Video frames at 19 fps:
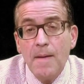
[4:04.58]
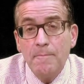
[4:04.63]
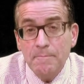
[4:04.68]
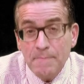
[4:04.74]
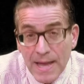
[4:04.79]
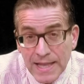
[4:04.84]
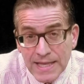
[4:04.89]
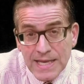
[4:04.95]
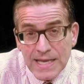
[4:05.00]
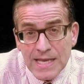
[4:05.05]

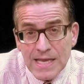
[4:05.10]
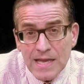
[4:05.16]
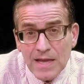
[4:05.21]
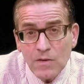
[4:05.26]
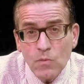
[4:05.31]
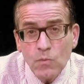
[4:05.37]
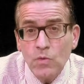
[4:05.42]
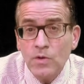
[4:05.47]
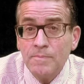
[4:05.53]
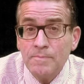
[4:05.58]
Many
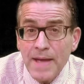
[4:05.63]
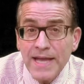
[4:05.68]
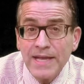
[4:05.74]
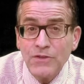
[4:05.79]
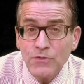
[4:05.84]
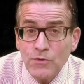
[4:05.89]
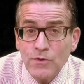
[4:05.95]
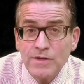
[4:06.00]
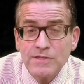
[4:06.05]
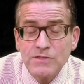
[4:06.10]
will
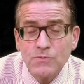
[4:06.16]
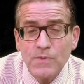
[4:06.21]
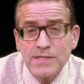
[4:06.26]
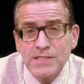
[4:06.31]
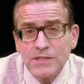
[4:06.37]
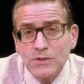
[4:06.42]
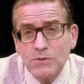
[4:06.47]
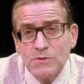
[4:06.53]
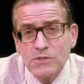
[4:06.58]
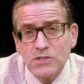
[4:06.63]
make New Year's
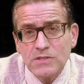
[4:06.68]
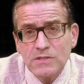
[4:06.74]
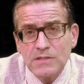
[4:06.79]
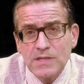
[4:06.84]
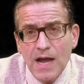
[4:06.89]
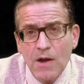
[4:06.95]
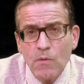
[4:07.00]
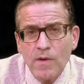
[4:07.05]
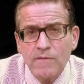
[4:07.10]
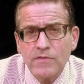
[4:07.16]

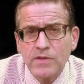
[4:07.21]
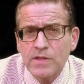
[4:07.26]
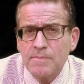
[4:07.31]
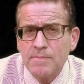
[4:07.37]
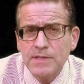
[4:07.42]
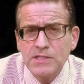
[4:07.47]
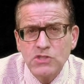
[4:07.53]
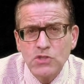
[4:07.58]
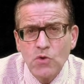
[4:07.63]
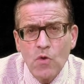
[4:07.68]
resolutions. However, the
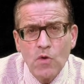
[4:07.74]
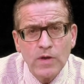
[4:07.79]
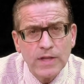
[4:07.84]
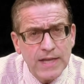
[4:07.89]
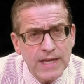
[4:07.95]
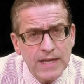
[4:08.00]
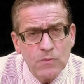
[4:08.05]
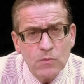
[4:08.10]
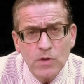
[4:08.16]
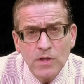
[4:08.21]

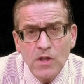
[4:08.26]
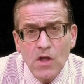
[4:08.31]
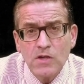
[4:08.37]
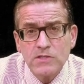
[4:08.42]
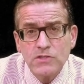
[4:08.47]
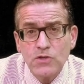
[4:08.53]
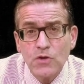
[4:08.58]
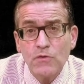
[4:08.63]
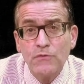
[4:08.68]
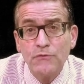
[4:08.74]
majority will
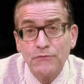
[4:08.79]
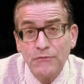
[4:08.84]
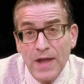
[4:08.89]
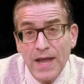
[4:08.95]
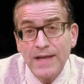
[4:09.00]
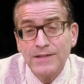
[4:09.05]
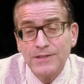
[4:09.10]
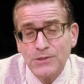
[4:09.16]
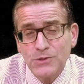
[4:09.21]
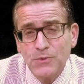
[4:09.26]
also
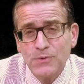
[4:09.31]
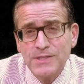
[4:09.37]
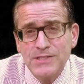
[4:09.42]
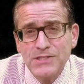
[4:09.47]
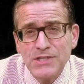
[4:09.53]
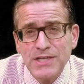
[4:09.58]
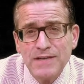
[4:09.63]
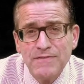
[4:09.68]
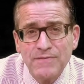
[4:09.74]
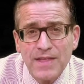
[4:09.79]
fail to
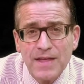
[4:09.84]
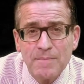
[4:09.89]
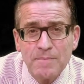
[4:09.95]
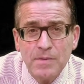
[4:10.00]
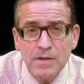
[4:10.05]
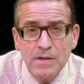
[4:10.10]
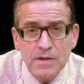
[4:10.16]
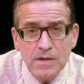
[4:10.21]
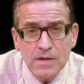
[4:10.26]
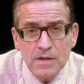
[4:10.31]
achieve
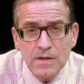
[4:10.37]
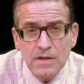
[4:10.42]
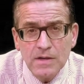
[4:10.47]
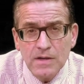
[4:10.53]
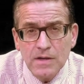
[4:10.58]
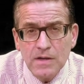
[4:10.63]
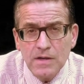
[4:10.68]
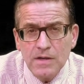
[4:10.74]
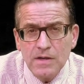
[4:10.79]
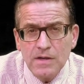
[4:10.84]
them.
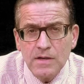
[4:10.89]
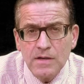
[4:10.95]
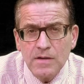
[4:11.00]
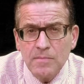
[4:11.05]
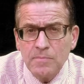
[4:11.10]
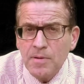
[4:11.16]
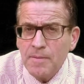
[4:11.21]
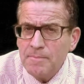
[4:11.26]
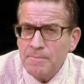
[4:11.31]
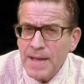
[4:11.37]

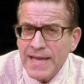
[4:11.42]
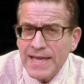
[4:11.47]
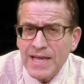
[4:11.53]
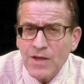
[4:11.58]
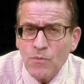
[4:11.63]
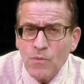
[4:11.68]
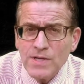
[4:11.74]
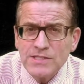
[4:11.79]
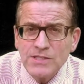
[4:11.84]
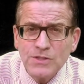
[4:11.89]
But
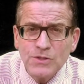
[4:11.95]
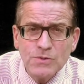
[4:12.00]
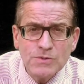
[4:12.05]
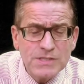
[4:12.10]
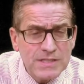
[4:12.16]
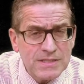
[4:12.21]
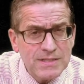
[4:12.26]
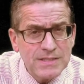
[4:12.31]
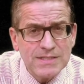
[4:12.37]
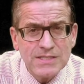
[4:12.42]
making
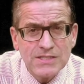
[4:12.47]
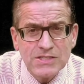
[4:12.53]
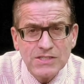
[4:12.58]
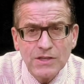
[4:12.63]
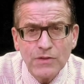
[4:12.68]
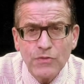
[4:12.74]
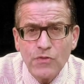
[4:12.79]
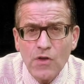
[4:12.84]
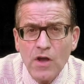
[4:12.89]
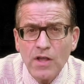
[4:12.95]
resolutions is
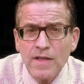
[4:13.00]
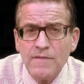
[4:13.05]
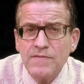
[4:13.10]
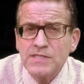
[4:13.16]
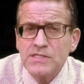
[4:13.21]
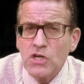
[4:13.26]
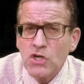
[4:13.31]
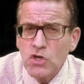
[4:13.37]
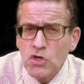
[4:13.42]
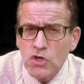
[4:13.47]
still thought of
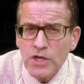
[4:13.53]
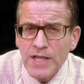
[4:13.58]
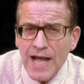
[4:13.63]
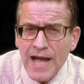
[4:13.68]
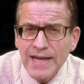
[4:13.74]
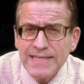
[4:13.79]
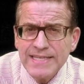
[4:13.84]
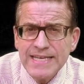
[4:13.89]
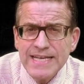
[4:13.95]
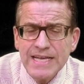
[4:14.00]
as a good
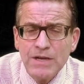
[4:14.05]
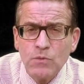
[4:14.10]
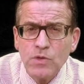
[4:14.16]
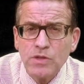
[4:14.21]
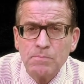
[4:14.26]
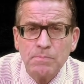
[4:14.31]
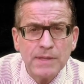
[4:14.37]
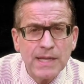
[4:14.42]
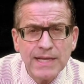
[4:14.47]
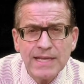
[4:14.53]
idea
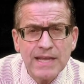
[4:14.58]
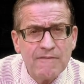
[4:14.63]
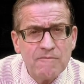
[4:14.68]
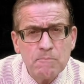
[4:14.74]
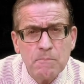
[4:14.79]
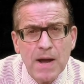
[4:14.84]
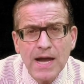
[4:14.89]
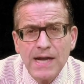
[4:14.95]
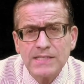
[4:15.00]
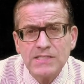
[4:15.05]
with plenty
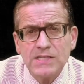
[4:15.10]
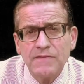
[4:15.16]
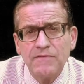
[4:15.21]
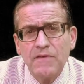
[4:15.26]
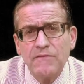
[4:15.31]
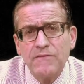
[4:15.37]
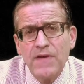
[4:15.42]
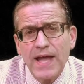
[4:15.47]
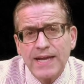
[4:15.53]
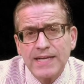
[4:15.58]
of positive
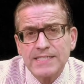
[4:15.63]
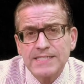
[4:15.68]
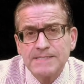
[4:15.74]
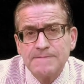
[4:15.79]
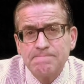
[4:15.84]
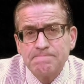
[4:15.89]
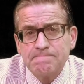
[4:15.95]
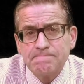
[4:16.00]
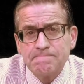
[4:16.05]
effects.